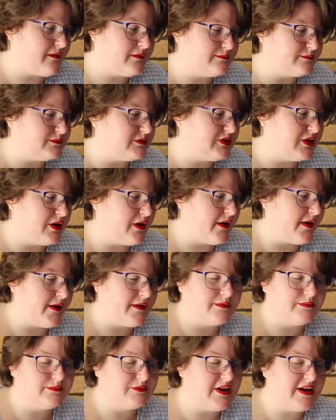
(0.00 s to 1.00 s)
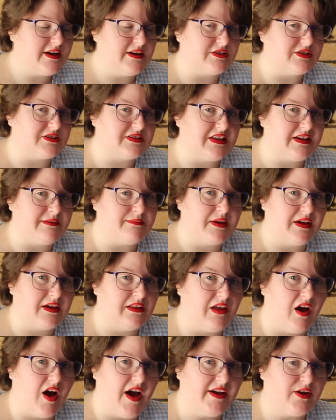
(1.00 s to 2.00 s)
So yeah, just leave me a
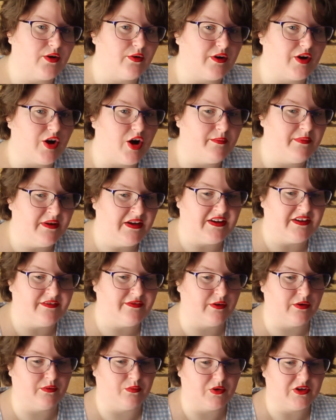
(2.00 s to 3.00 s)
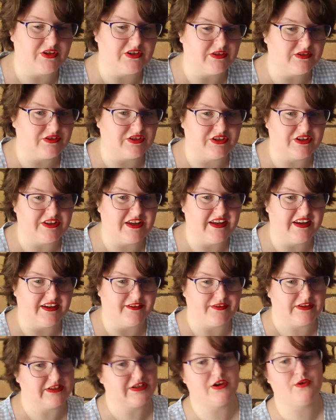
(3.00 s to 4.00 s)
like or a comment if you want to do that.
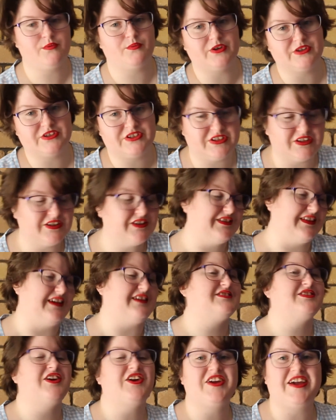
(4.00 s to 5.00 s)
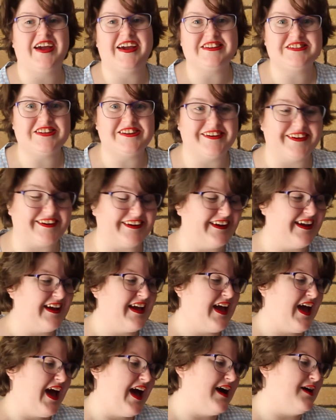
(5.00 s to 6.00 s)
If you don't want to, that's okay too.
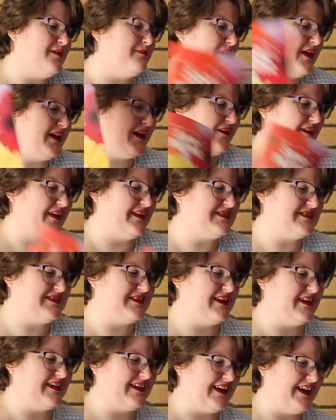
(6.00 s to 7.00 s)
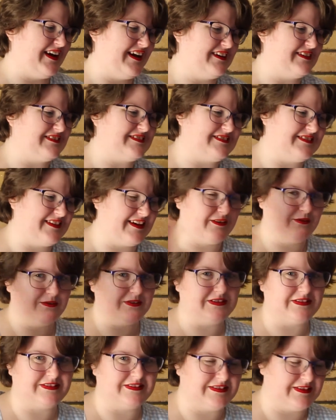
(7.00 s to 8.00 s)
Anyway, see you guys. That
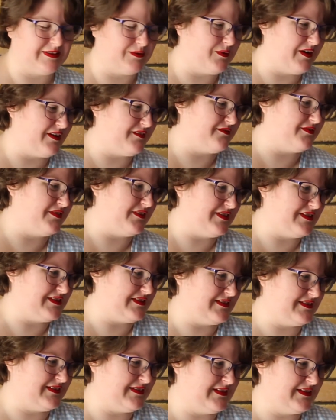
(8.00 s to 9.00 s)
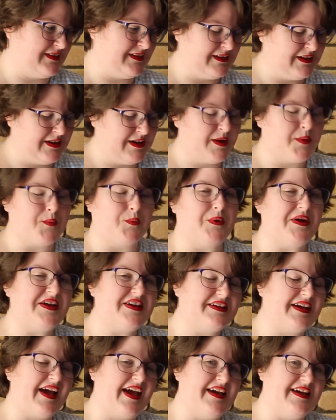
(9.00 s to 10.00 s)
was the one for this
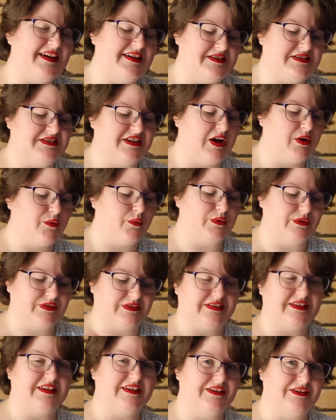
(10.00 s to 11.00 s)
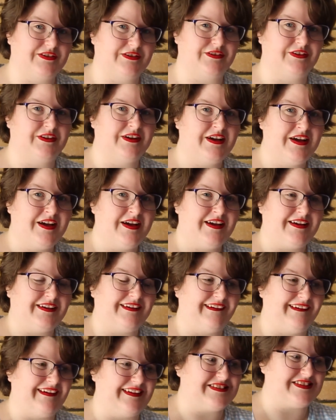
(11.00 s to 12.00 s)
week, and I will see you
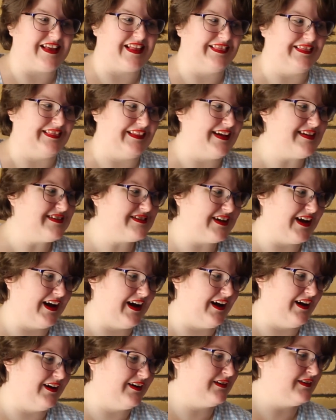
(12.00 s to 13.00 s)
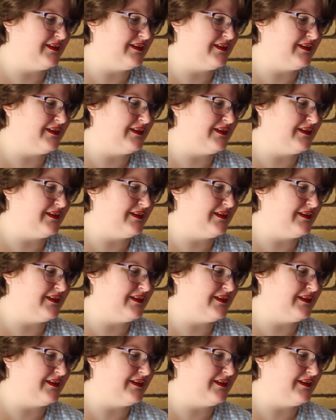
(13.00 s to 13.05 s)
guys later.